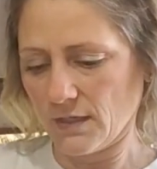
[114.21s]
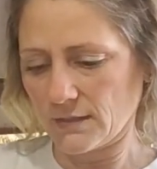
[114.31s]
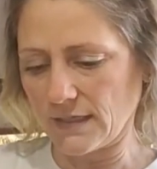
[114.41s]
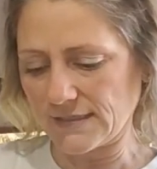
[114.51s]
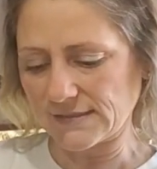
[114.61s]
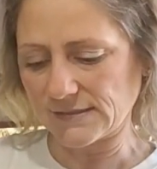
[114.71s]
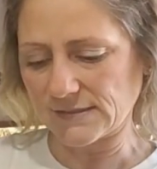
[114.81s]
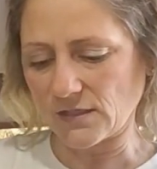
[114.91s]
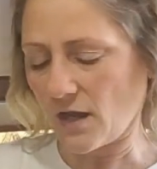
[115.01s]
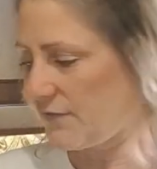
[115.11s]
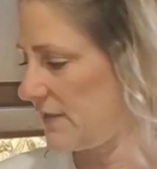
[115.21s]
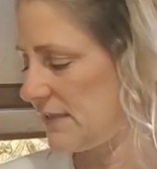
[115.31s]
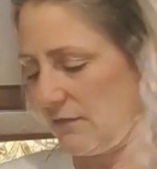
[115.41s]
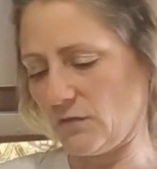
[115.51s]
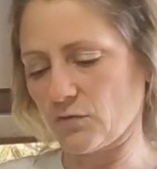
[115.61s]
nice and soft
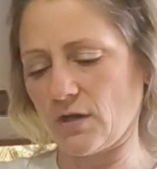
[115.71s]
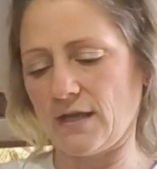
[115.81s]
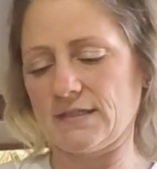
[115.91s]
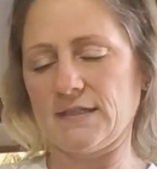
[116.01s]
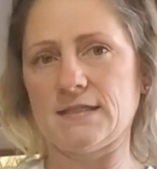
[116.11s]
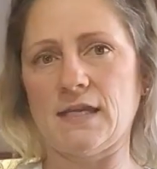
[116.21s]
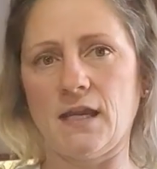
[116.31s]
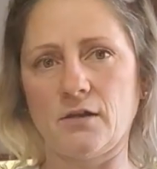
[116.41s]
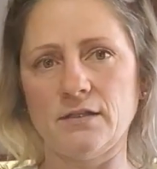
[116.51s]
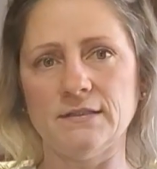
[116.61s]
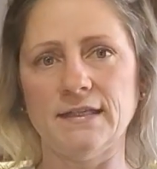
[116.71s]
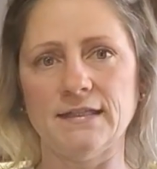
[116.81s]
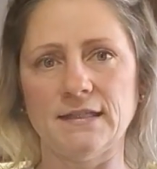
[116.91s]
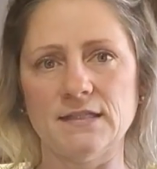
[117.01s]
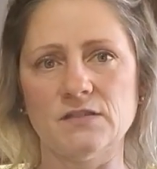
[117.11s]
instead of you trying to tear it
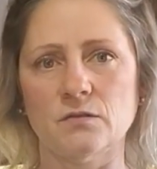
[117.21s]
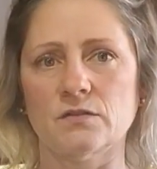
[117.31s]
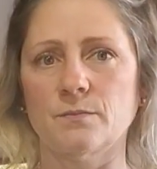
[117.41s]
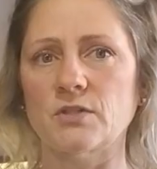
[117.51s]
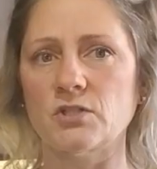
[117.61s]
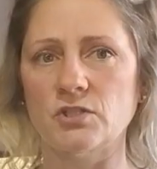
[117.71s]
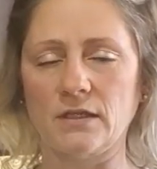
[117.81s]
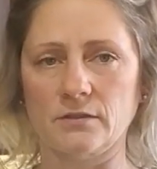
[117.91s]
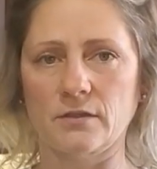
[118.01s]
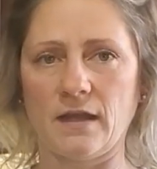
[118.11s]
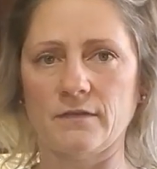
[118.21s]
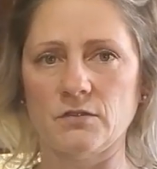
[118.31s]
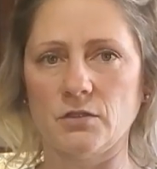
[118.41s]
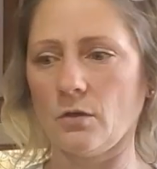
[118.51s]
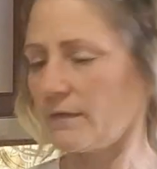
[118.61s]
like this, so it's much gentler on the
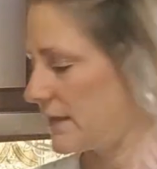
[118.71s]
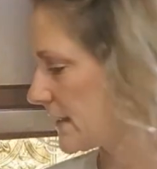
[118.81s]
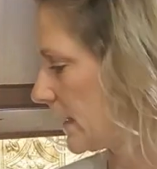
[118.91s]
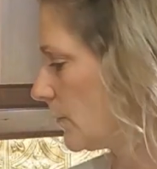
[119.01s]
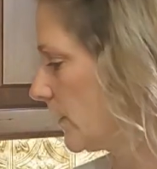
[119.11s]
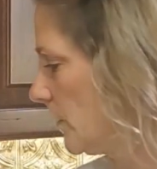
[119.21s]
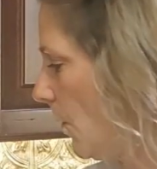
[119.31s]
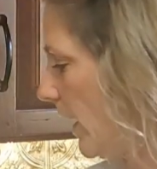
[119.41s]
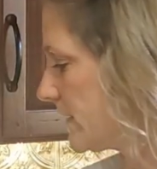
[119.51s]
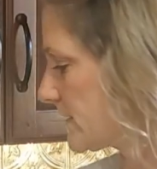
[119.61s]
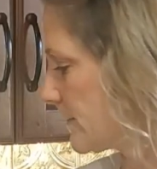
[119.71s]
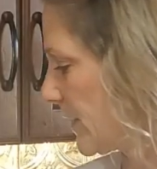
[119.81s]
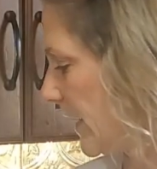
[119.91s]
dough, and that's kind of what you want in some